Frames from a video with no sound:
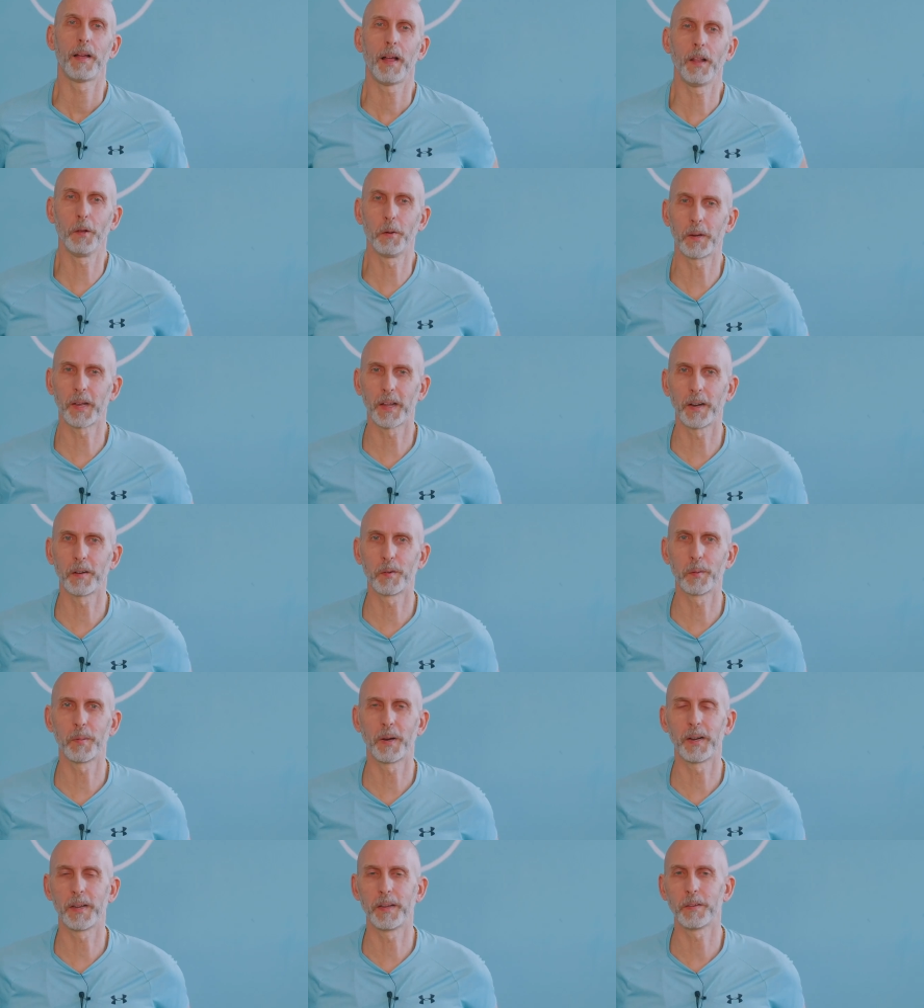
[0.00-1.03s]
Hello again,
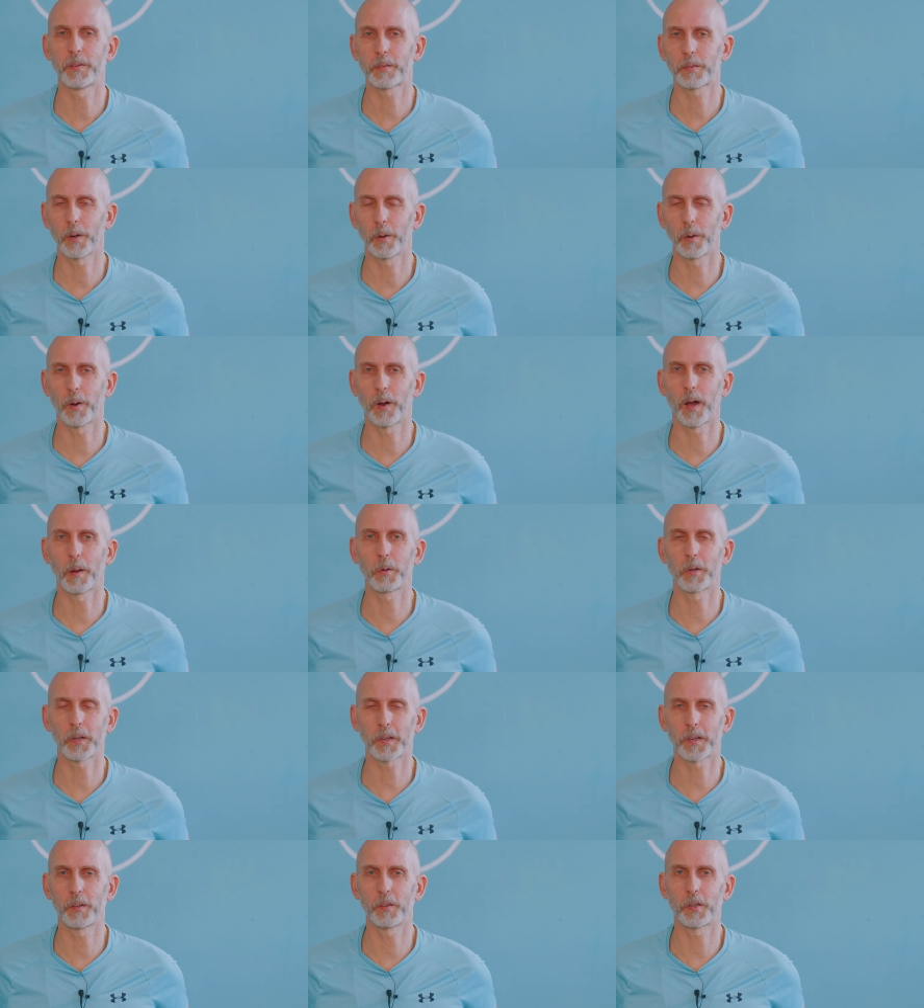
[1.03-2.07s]
everybody. So I'm
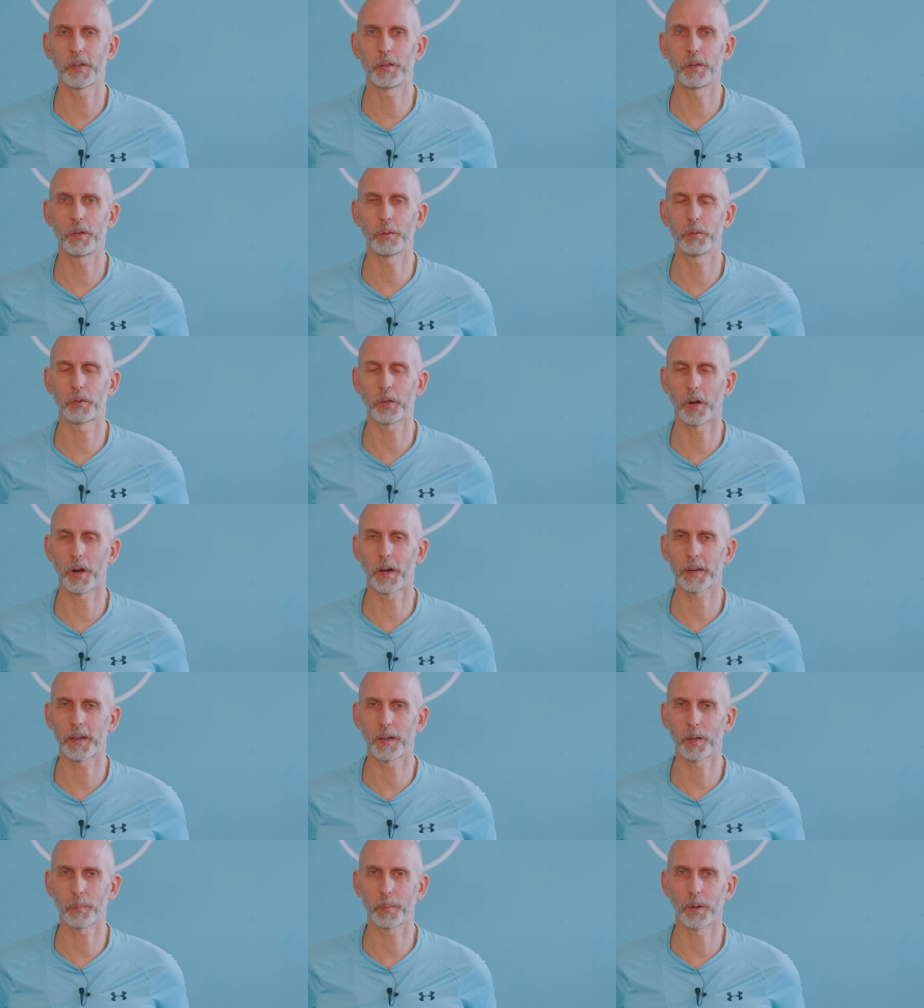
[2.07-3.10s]
going to continue
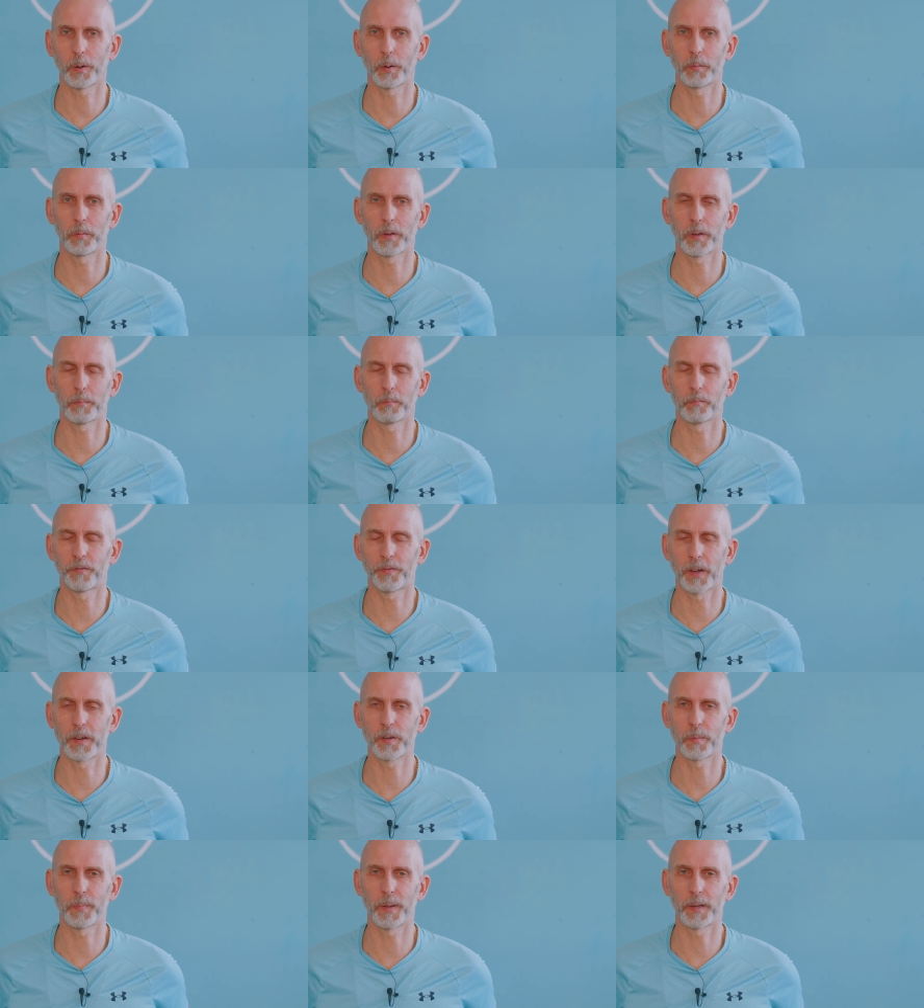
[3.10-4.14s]
talking about
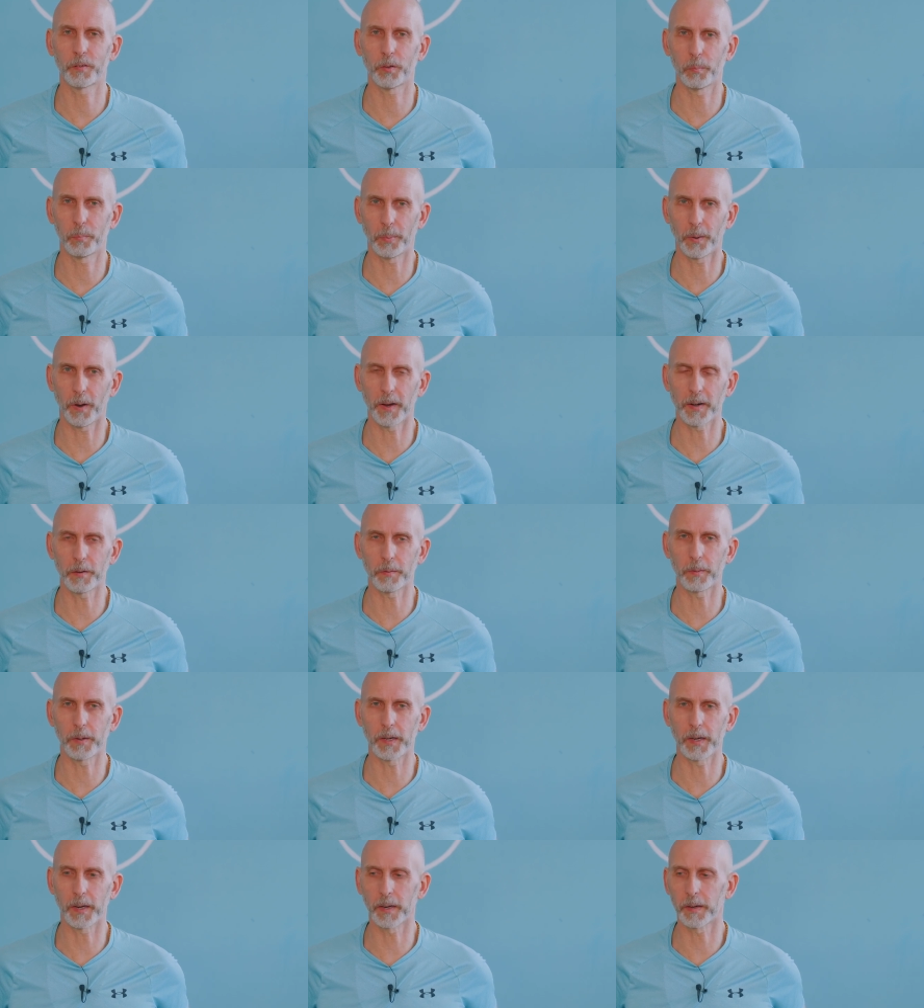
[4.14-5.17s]
fundamental body
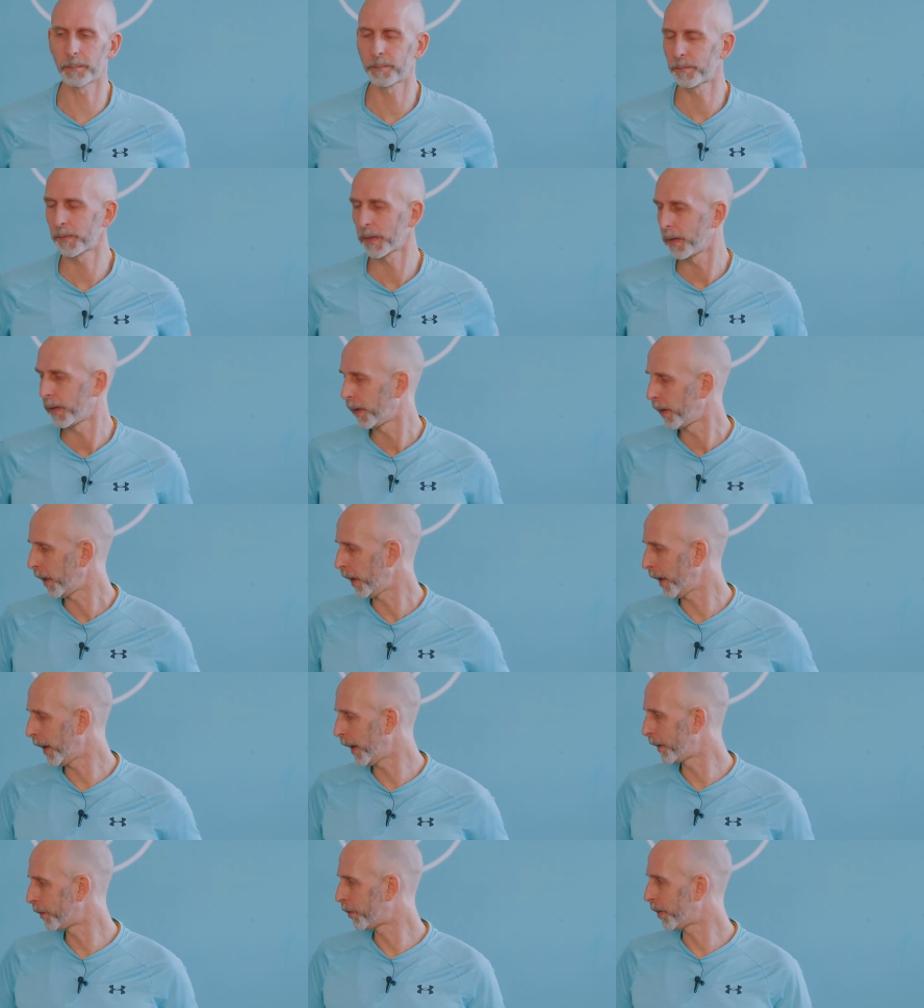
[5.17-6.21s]
reading.
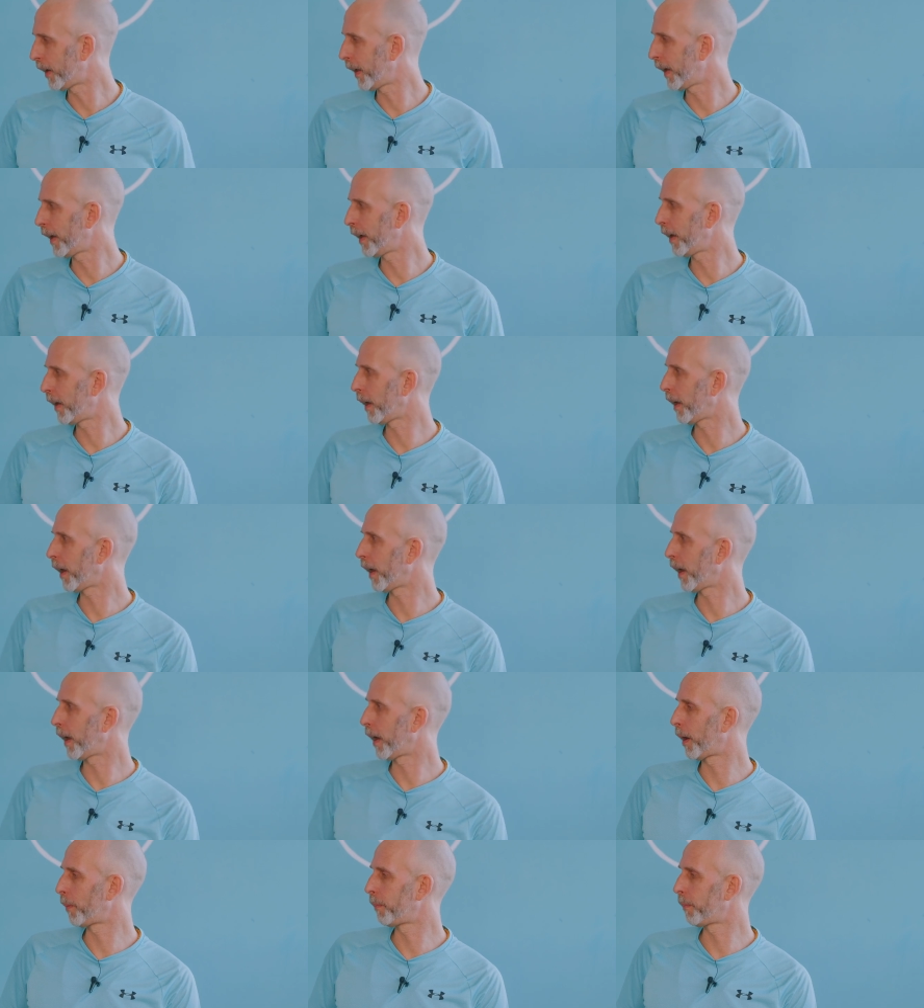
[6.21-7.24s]
And today,
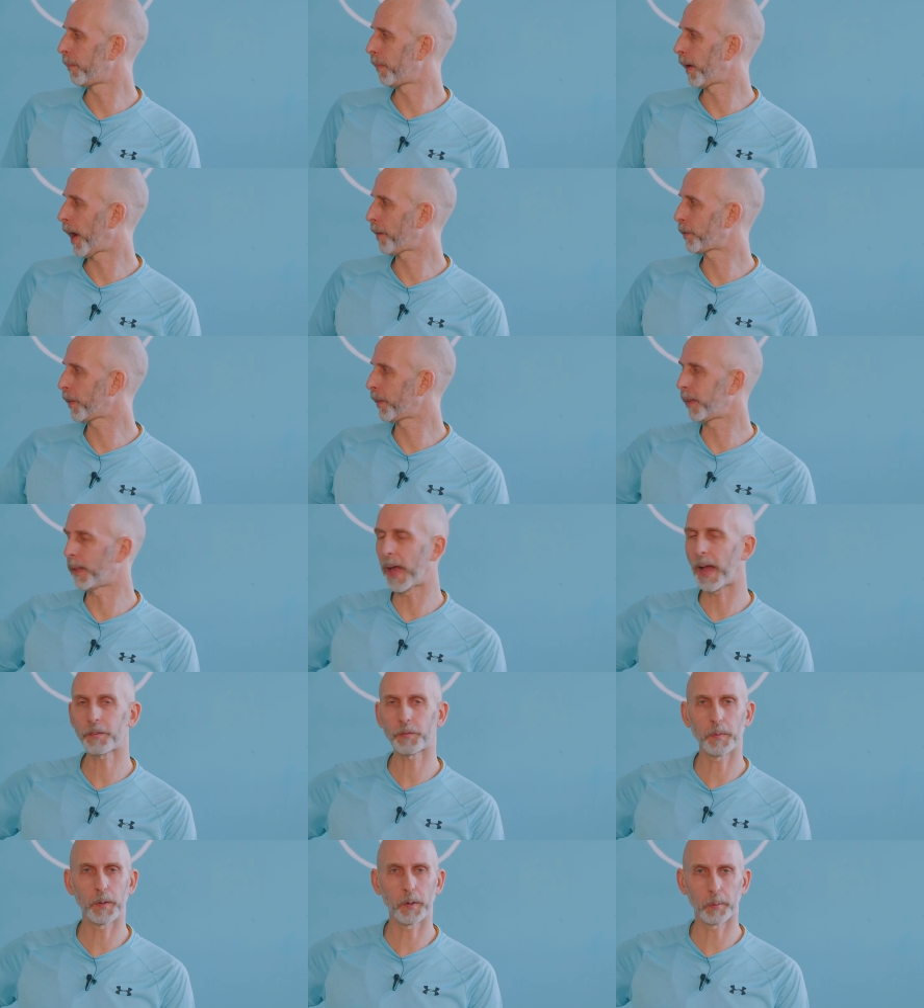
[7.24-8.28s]
after the
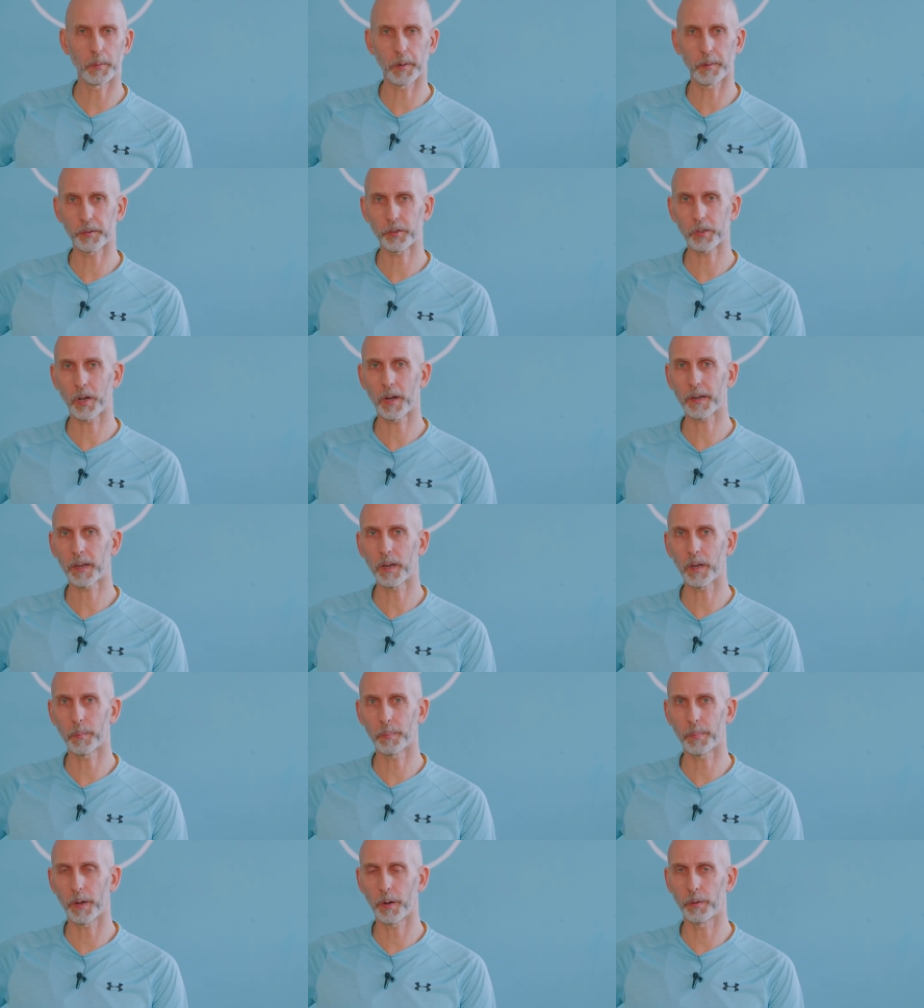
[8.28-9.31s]
last video when I was
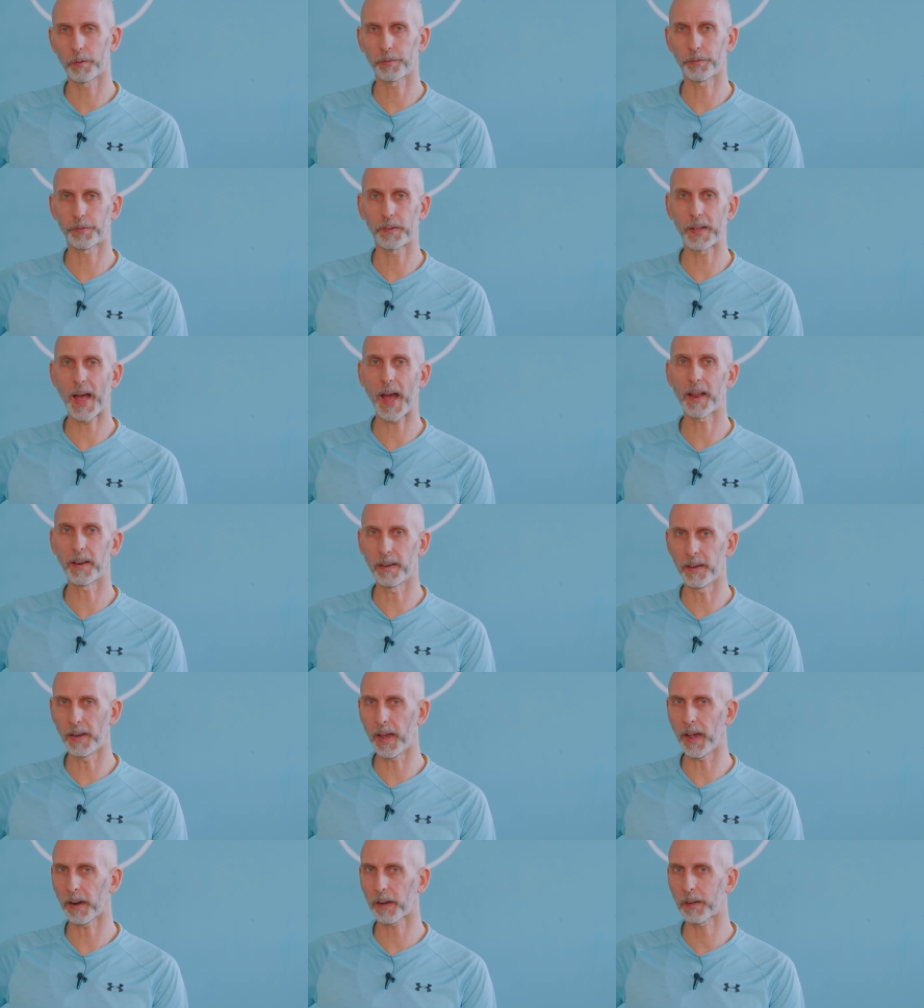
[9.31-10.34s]
talking about flat
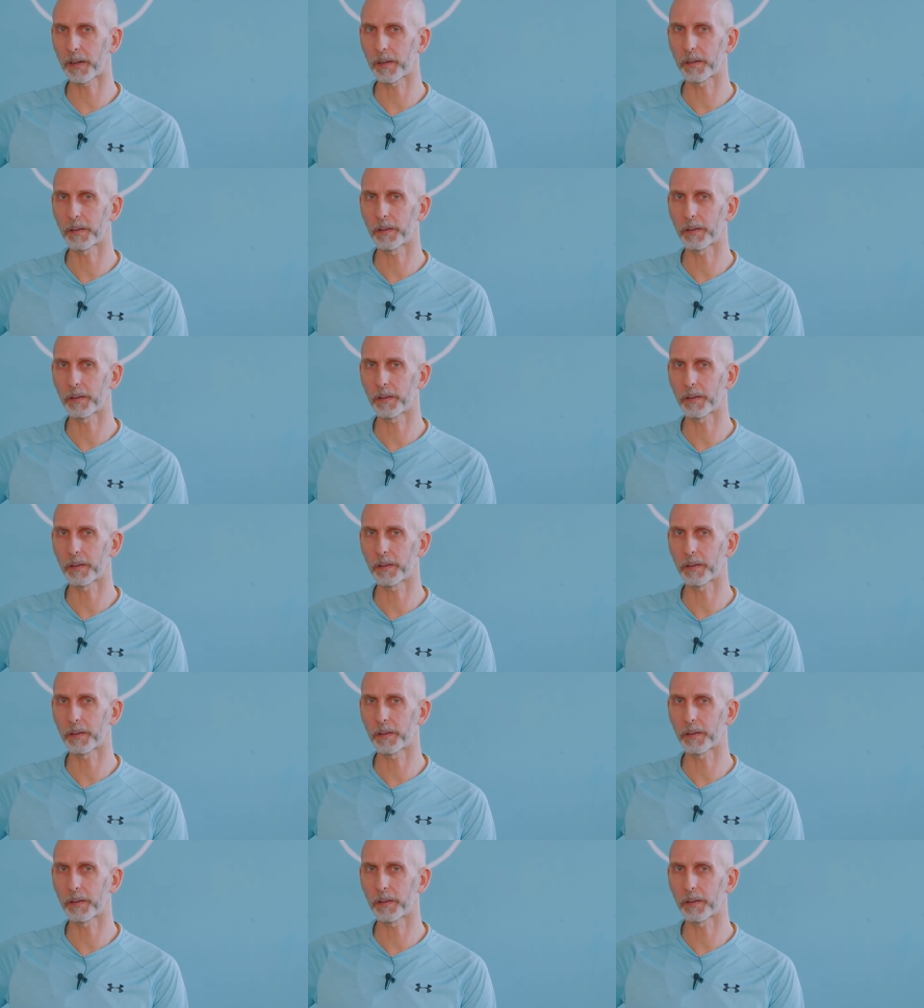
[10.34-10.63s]
neck